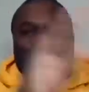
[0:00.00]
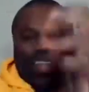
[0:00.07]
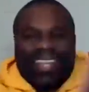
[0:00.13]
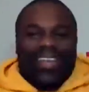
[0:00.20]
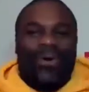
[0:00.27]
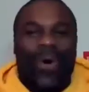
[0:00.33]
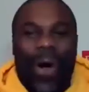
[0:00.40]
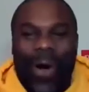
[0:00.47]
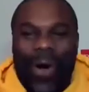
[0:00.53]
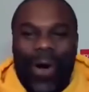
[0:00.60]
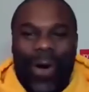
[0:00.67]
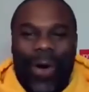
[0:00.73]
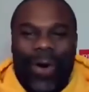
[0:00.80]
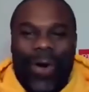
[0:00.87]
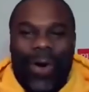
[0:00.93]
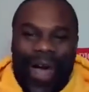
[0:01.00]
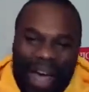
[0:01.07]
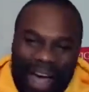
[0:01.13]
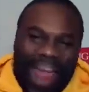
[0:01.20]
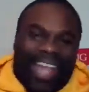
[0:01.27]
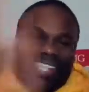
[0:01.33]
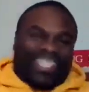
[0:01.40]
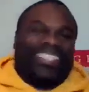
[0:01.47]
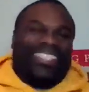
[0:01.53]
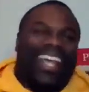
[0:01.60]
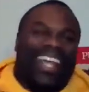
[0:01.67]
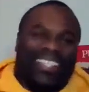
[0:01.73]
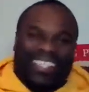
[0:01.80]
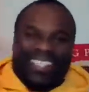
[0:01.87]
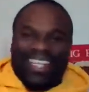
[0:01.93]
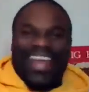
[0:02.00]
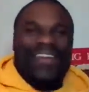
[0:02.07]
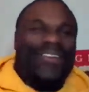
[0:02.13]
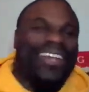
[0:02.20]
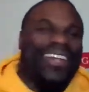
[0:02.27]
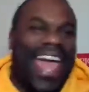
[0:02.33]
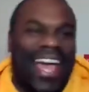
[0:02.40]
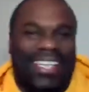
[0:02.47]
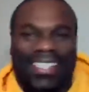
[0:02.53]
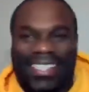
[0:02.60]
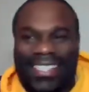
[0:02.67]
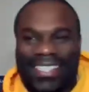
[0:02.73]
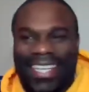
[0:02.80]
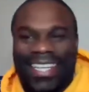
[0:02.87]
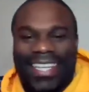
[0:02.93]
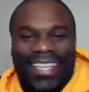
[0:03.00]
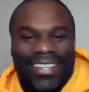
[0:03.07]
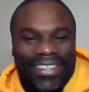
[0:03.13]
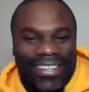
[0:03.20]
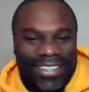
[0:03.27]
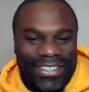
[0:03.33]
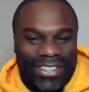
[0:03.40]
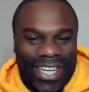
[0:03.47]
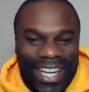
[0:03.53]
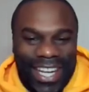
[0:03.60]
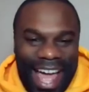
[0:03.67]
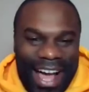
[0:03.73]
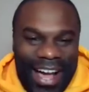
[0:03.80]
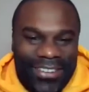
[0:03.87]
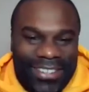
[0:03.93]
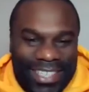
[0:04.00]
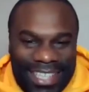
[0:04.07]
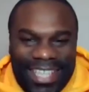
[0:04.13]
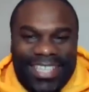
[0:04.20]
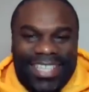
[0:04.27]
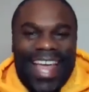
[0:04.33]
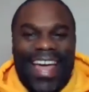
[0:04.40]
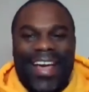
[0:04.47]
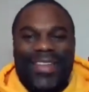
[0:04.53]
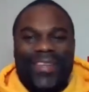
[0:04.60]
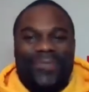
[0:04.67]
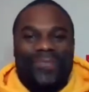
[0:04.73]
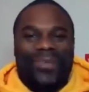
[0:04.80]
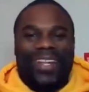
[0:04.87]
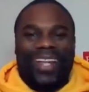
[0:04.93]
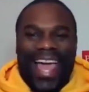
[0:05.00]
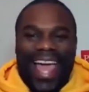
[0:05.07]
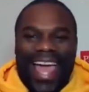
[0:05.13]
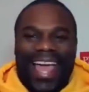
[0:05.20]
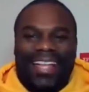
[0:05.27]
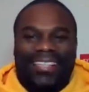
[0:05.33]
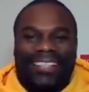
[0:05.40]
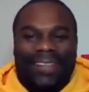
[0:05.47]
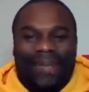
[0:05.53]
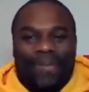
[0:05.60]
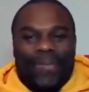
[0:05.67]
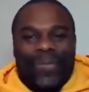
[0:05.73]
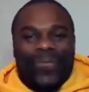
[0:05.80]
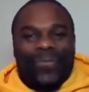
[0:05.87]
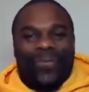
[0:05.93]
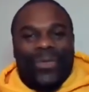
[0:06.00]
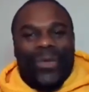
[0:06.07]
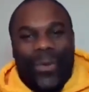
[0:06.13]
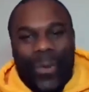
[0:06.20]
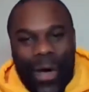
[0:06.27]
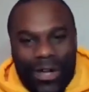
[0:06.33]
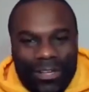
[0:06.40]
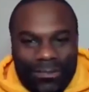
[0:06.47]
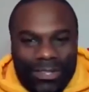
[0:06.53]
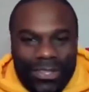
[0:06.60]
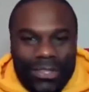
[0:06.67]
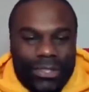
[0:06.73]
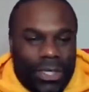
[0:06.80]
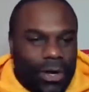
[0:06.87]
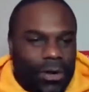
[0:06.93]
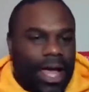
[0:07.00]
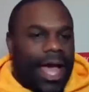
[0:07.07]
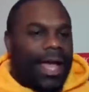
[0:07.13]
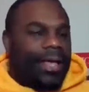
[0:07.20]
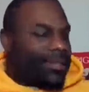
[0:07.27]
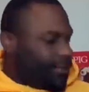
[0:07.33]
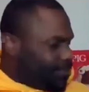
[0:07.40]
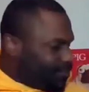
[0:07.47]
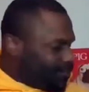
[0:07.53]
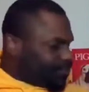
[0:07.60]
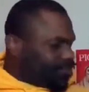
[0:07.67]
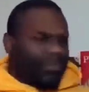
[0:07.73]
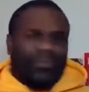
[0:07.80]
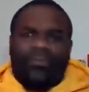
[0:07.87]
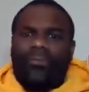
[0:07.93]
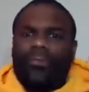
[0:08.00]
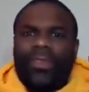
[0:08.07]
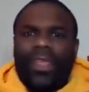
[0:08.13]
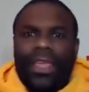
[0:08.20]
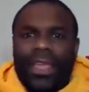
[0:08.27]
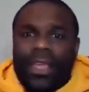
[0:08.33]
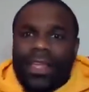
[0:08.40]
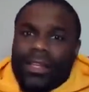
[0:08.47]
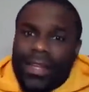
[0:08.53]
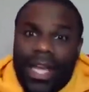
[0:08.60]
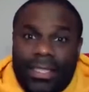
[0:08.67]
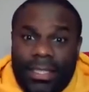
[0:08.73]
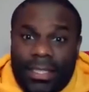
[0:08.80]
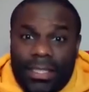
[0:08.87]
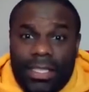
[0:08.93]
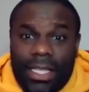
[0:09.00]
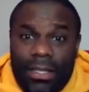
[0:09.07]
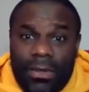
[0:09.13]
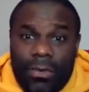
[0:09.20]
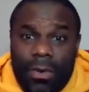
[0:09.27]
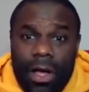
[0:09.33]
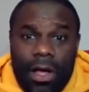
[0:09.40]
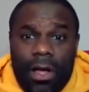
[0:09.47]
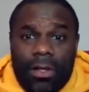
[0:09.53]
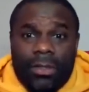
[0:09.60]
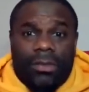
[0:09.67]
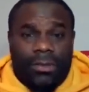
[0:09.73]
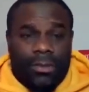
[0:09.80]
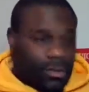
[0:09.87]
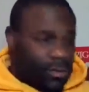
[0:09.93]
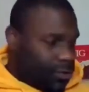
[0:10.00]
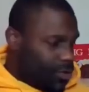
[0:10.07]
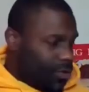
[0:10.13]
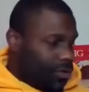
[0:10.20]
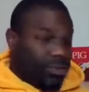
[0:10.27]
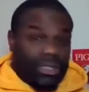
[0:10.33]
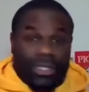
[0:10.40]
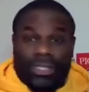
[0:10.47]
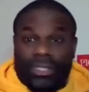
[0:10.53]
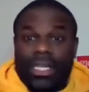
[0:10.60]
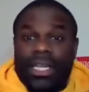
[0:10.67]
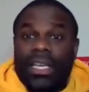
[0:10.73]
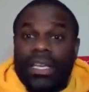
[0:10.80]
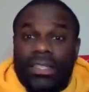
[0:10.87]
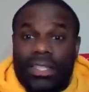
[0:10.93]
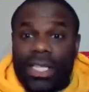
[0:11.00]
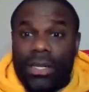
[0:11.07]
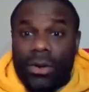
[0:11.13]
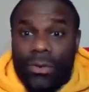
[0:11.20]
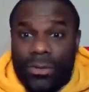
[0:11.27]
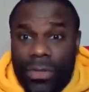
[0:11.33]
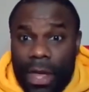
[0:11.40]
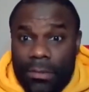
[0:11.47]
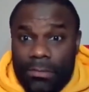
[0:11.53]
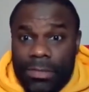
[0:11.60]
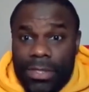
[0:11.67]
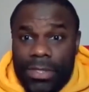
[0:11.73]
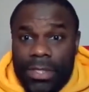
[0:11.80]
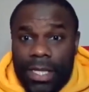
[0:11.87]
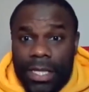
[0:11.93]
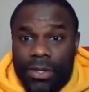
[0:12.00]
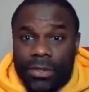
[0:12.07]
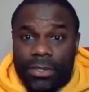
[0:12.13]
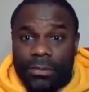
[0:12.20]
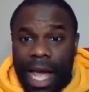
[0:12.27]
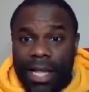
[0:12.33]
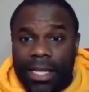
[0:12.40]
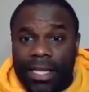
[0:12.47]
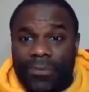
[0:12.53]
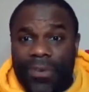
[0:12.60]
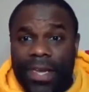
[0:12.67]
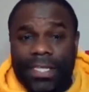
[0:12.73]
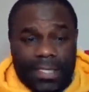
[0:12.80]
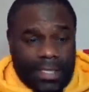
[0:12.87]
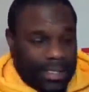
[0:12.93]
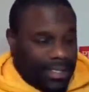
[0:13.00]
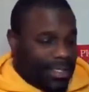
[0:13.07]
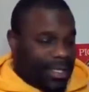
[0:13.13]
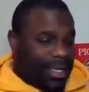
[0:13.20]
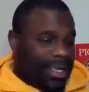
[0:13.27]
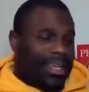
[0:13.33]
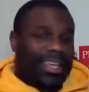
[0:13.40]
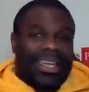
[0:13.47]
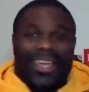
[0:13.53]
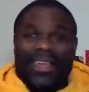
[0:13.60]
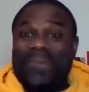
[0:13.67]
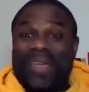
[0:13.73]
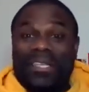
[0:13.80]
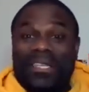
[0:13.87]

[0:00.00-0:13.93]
Woo! All right, sit down, relax. Chill out, sit down and relax. Welcome to the show, guys. Nice to see you all, or just see your thumbs and your smiley faces. It makes me